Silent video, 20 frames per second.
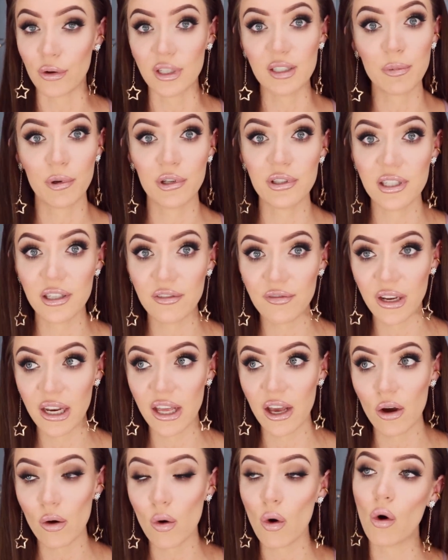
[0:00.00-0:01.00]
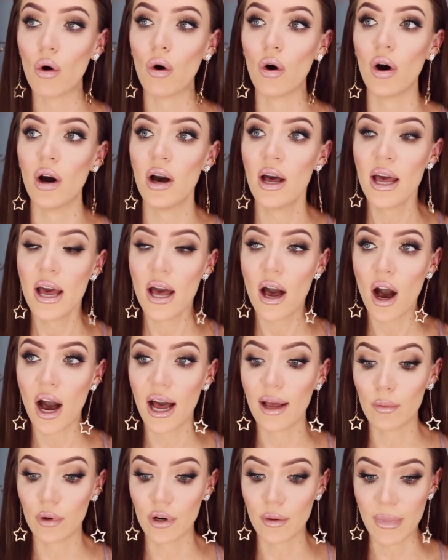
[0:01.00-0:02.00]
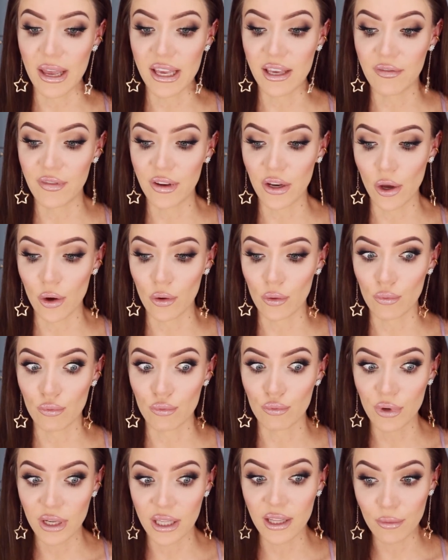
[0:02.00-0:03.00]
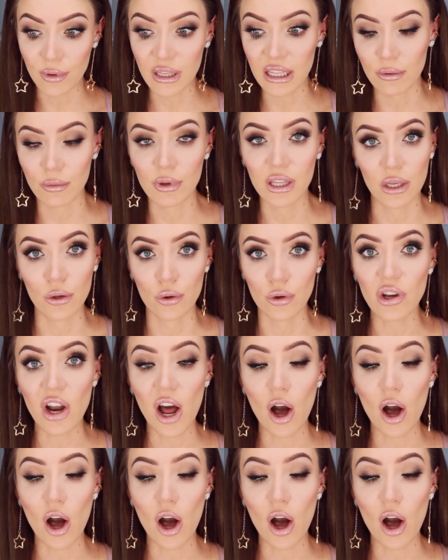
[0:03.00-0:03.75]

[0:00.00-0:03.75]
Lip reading: sponsored video or I want to make a video really, really, really good,